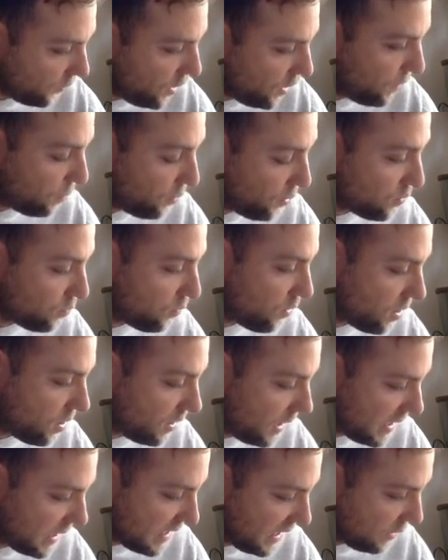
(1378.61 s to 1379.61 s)
3 plus
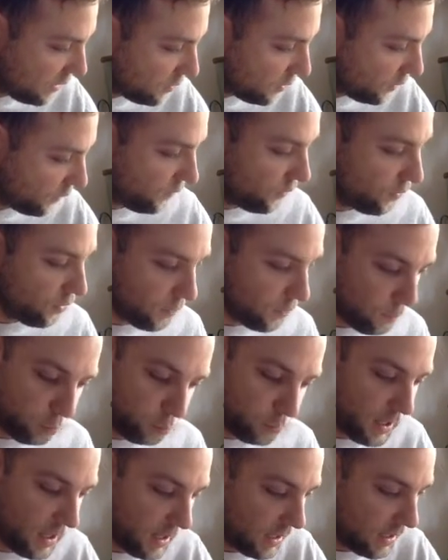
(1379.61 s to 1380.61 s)
1 is equal to 4.
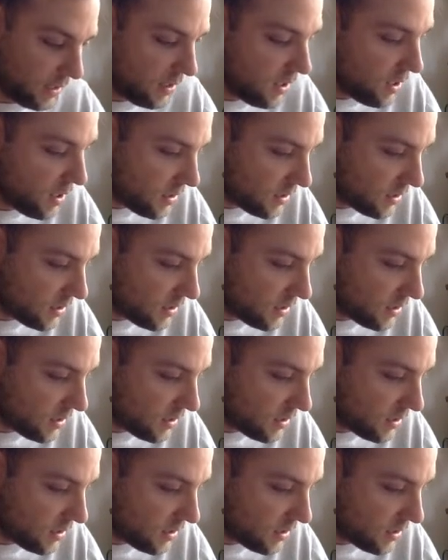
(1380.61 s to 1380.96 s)
Brilliant.